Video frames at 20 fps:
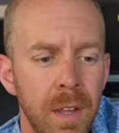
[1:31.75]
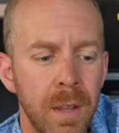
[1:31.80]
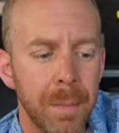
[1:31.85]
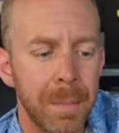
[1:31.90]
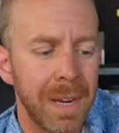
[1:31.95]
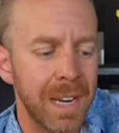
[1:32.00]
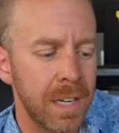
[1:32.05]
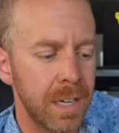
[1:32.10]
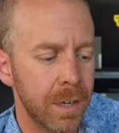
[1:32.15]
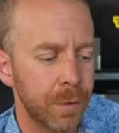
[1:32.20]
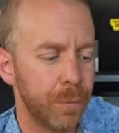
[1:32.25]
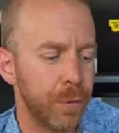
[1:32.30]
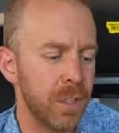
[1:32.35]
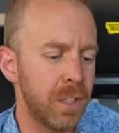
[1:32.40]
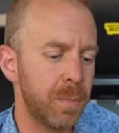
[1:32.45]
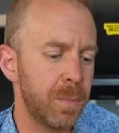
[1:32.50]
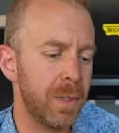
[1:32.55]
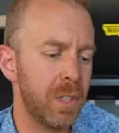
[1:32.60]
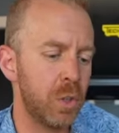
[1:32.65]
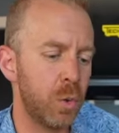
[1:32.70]
Main
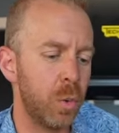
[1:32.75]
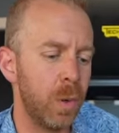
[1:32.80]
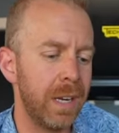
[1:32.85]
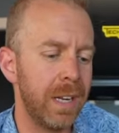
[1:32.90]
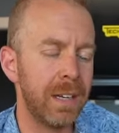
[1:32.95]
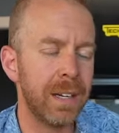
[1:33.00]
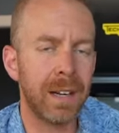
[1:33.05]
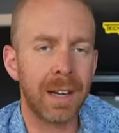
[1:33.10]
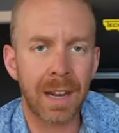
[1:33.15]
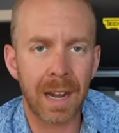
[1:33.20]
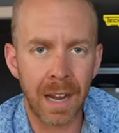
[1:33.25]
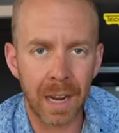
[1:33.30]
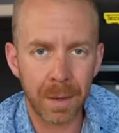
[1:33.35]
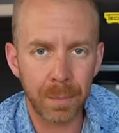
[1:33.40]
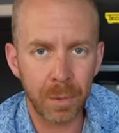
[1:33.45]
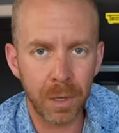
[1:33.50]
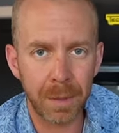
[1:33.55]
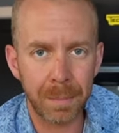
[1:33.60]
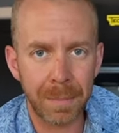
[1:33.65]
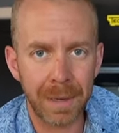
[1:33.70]
difference between a
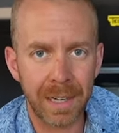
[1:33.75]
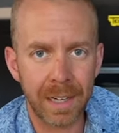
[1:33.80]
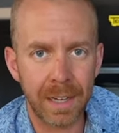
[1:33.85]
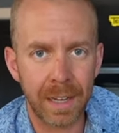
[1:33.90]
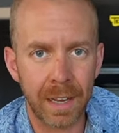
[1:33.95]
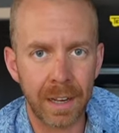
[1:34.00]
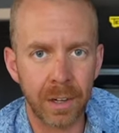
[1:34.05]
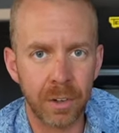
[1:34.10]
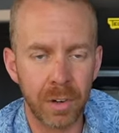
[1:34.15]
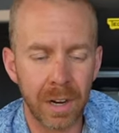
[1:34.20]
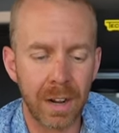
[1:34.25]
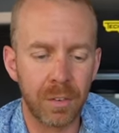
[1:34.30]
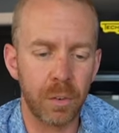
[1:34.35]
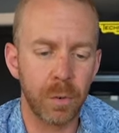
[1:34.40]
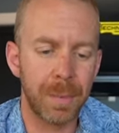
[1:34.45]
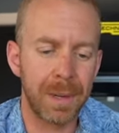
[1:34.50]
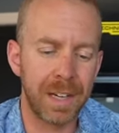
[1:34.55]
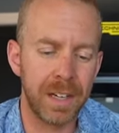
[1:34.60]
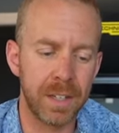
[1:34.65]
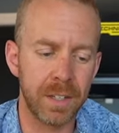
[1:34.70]
hybrid bike and a
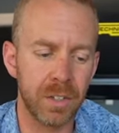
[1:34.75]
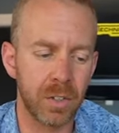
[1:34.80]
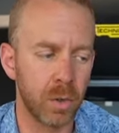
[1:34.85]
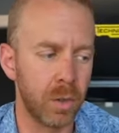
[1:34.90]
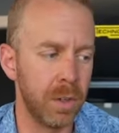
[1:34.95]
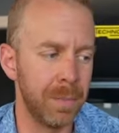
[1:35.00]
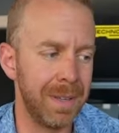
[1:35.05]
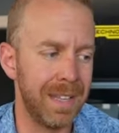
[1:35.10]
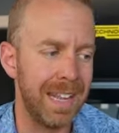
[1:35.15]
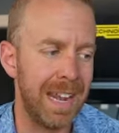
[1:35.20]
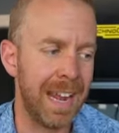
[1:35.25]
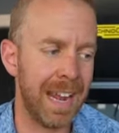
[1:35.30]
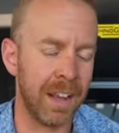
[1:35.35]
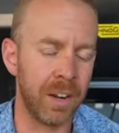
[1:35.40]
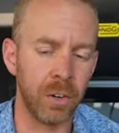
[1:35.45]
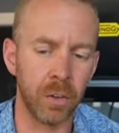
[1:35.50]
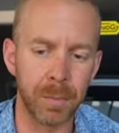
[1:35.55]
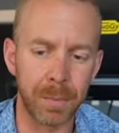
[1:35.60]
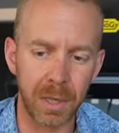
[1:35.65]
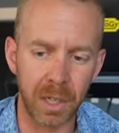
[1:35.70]
gravel bike is going to be the
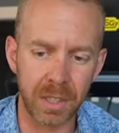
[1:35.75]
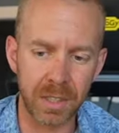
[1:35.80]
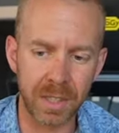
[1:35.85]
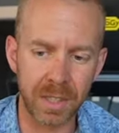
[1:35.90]
handlebar